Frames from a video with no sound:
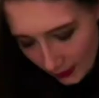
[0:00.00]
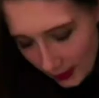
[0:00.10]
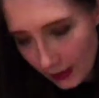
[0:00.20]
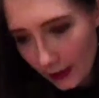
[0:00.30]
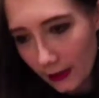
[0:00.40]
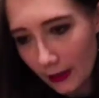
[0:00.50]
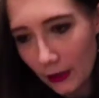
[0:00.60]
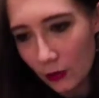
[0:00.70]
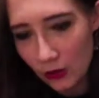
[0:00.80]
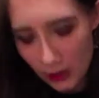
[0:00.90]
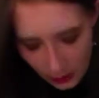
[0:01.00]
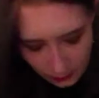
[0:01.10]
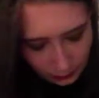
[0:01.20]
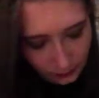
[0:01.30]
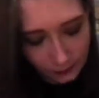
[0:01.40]
then I used
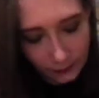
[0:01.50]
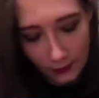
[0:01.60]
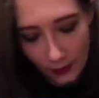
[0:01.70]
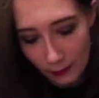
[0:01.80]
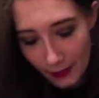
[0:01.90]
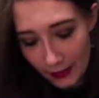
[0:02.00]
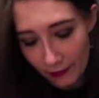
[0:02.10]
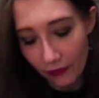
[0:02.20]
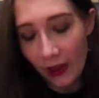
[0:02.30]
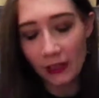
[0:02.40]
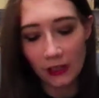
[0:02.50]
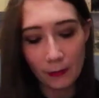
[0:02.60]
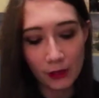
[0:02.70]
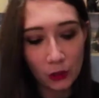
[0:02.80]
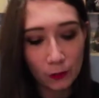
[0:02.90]
up my, finally,
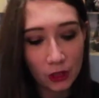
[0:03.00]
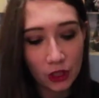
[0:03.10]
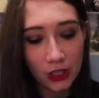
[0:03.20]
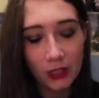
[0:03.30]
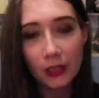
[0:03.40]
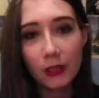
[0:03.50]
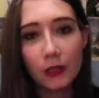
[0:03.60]
my Nude Magique